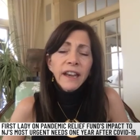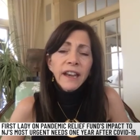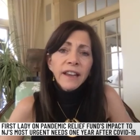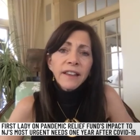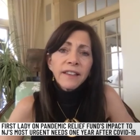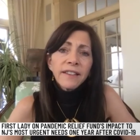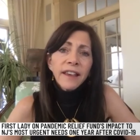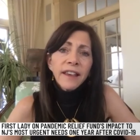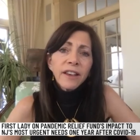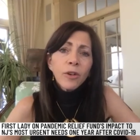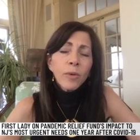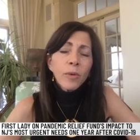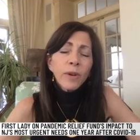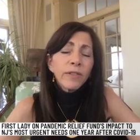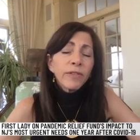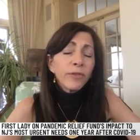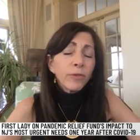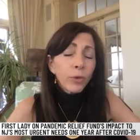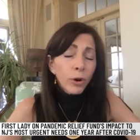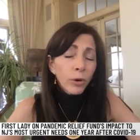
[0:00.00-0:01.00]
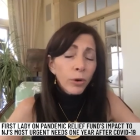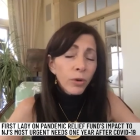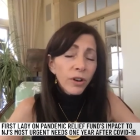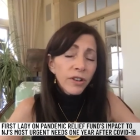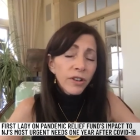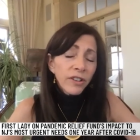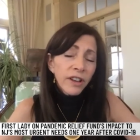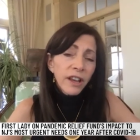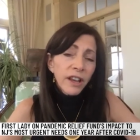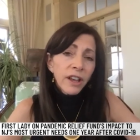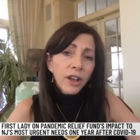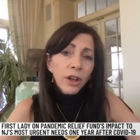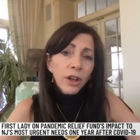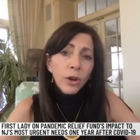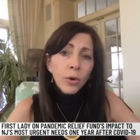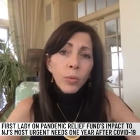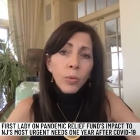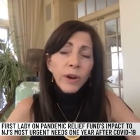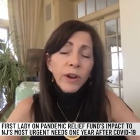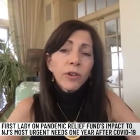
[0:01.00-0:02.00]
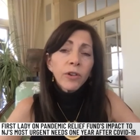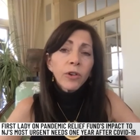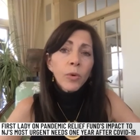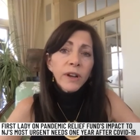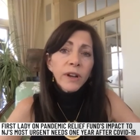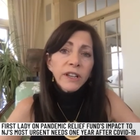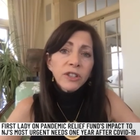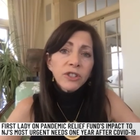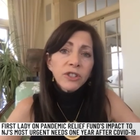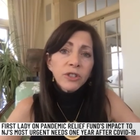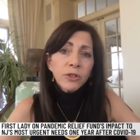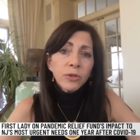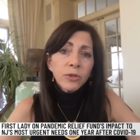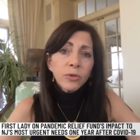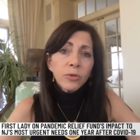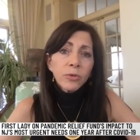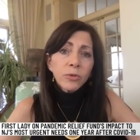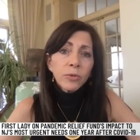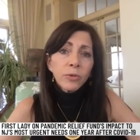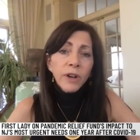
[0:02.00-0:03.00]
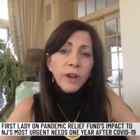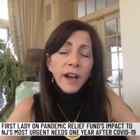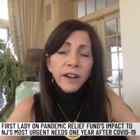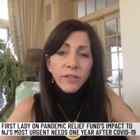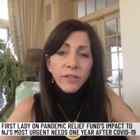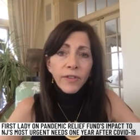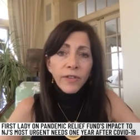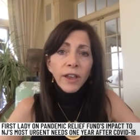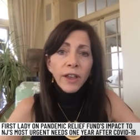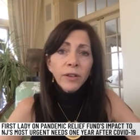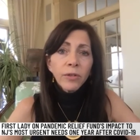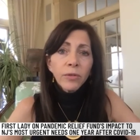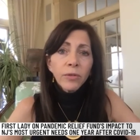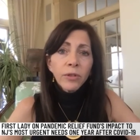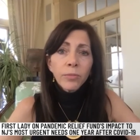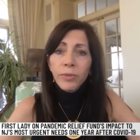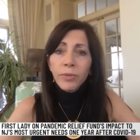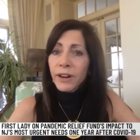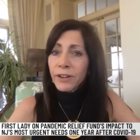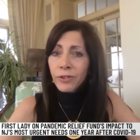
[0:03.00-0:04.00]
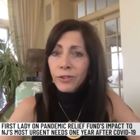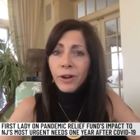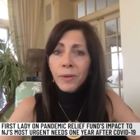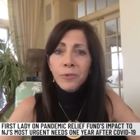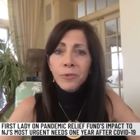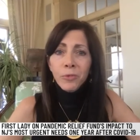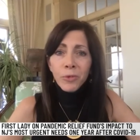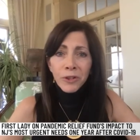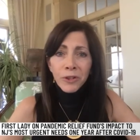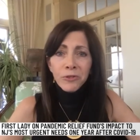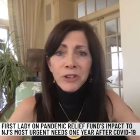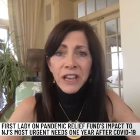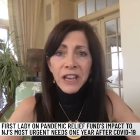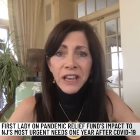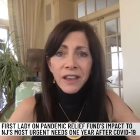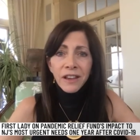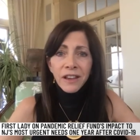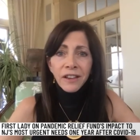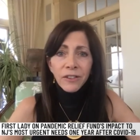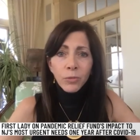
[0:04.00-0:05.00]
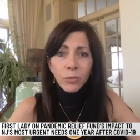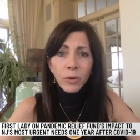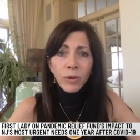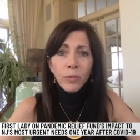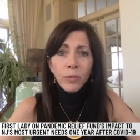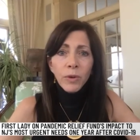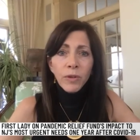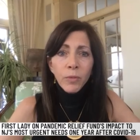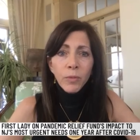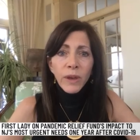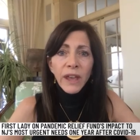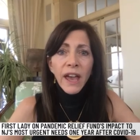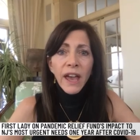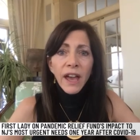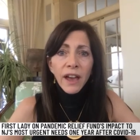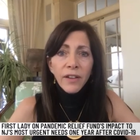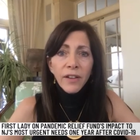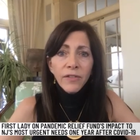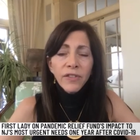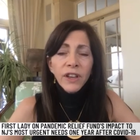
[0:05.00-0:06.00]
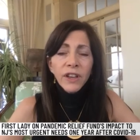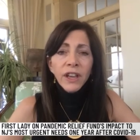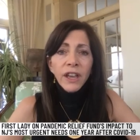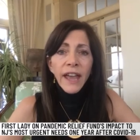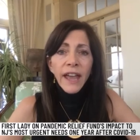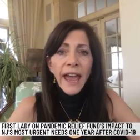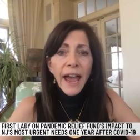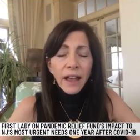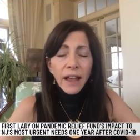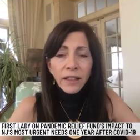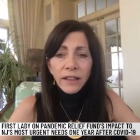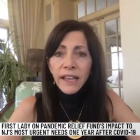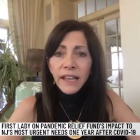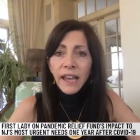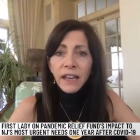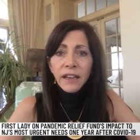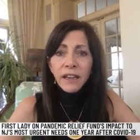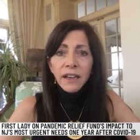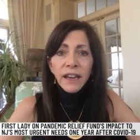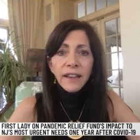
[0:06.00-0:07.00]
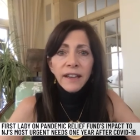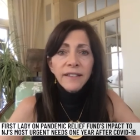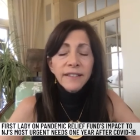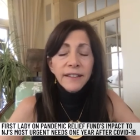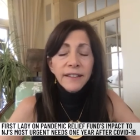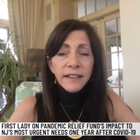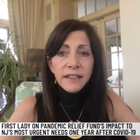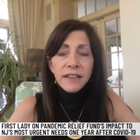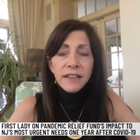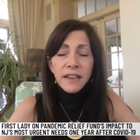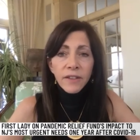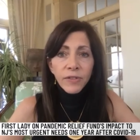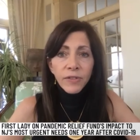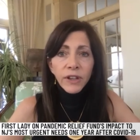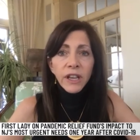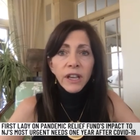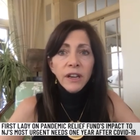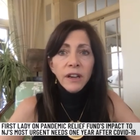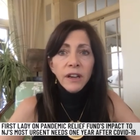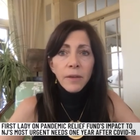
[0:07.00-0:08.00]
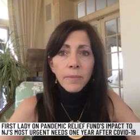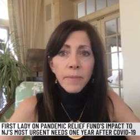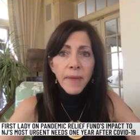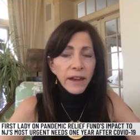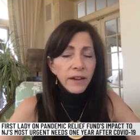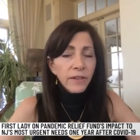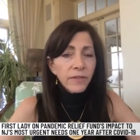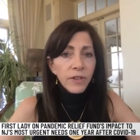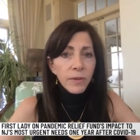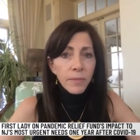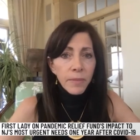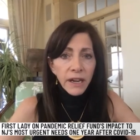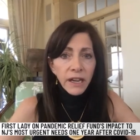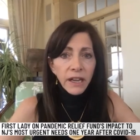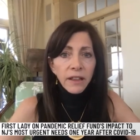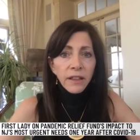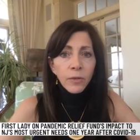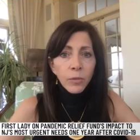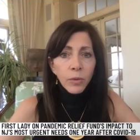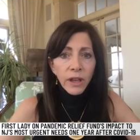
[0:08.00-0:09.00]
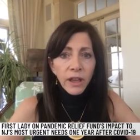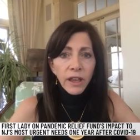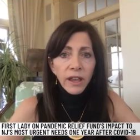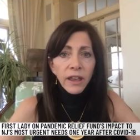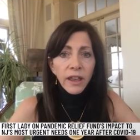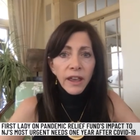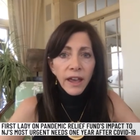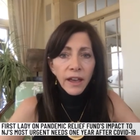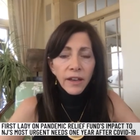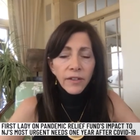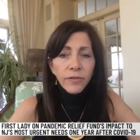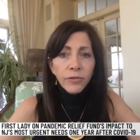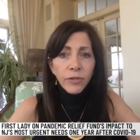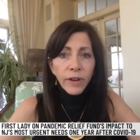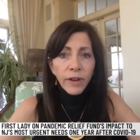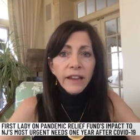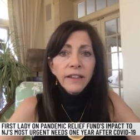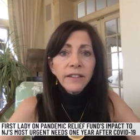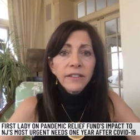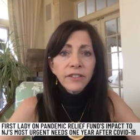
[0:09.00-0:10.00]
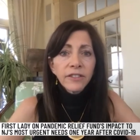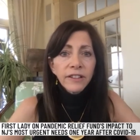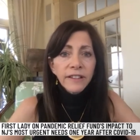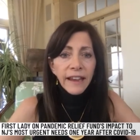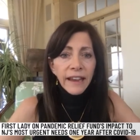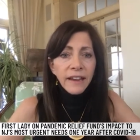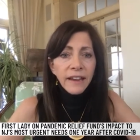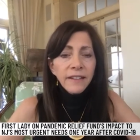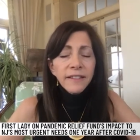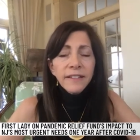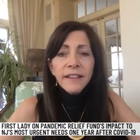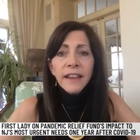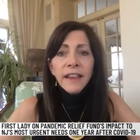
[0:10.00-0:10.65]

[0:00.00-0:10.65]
I'd say going forward, we are going to kind of follow the breadcrumbs where they're taking us. We, we, we have allocated a significant amount of the money that we have raised to date,